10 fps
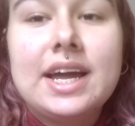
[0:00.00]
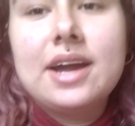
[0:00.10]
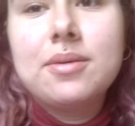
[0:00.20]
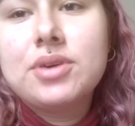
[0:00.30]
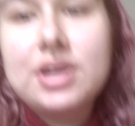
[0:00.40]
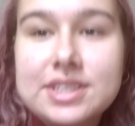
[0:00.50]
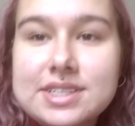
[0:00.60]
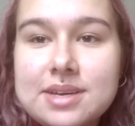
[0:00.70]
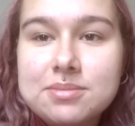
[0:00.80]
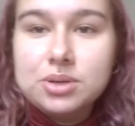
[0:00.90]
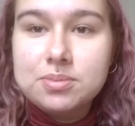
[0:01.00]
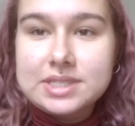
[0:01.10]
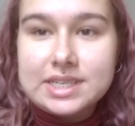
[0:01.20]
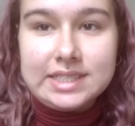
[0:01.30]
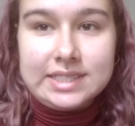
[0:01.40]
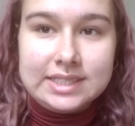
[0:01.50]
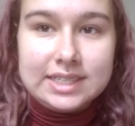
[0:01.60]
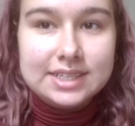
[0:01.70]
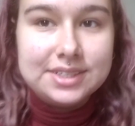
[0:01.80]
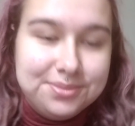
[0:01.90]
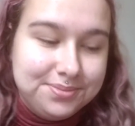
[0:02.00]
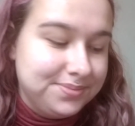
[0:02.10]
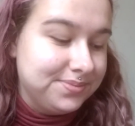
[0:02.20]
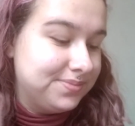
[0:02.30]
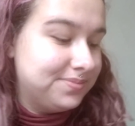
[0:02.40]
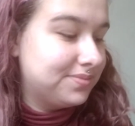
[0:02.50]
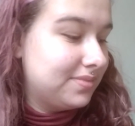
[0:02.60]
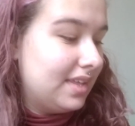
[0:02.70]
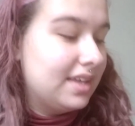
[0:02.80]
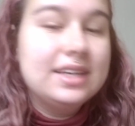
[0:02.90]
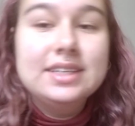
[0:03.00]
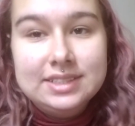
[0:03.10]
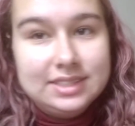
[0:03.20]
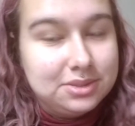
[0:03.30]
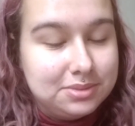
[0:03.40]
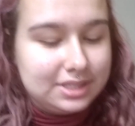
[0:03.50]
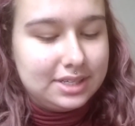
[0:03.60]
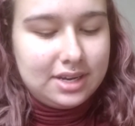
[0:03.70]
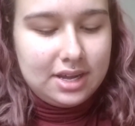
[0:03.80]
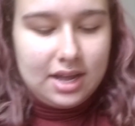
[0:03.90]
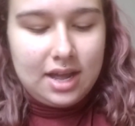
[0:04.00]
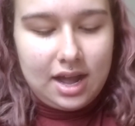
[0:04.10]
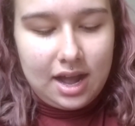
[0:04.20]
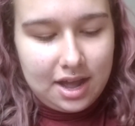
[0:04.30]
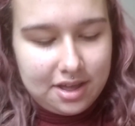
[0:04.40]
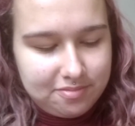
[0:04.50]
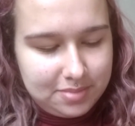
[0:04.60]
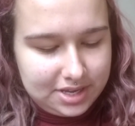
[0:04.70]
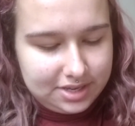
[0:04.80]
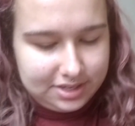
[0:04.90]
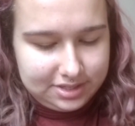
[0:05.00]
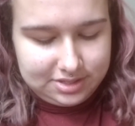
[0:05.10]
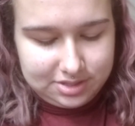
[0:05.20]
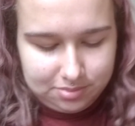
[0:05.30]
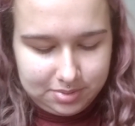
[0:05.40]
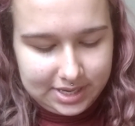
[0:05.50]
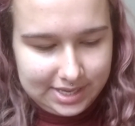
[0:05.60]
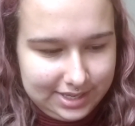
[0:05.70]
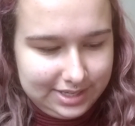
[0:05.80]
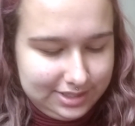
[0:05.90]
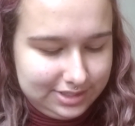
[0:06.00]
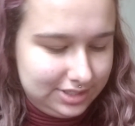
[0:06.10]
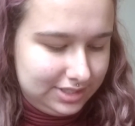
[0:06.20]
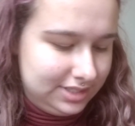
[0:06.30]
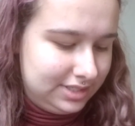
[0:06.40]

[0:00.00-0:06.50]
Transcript: I am wearing the same top as yesterday. Deal with it. I've made it to page